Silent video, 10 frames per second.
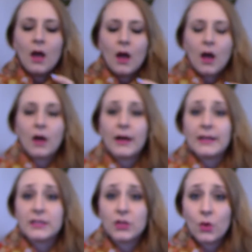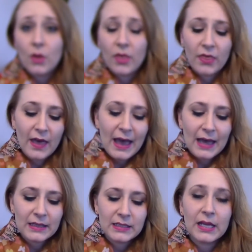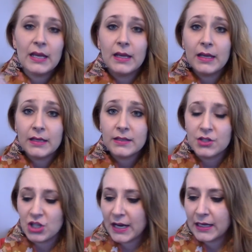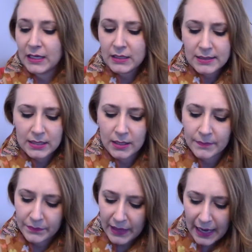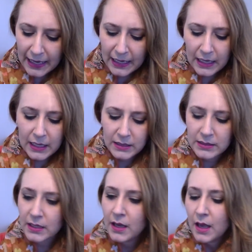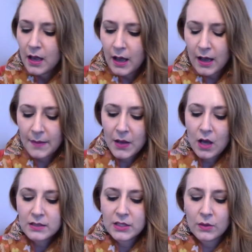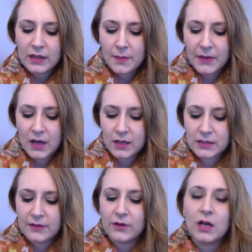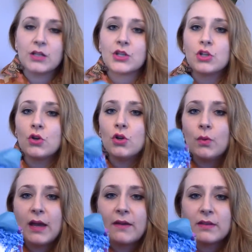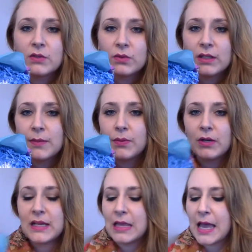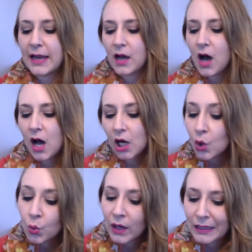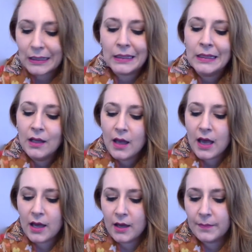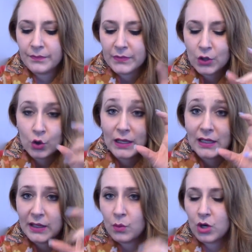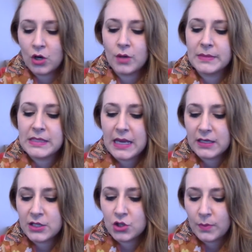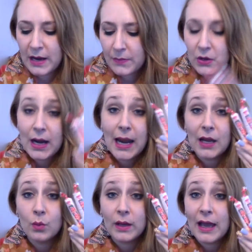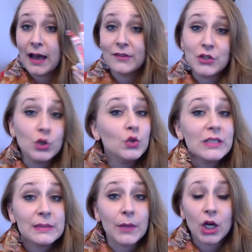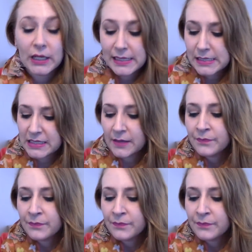All right, so that is Janet. And also in the box, I forgot to show you, we have this really pretty like aqua crinkly worms and tissue paper, and we have two Smarties,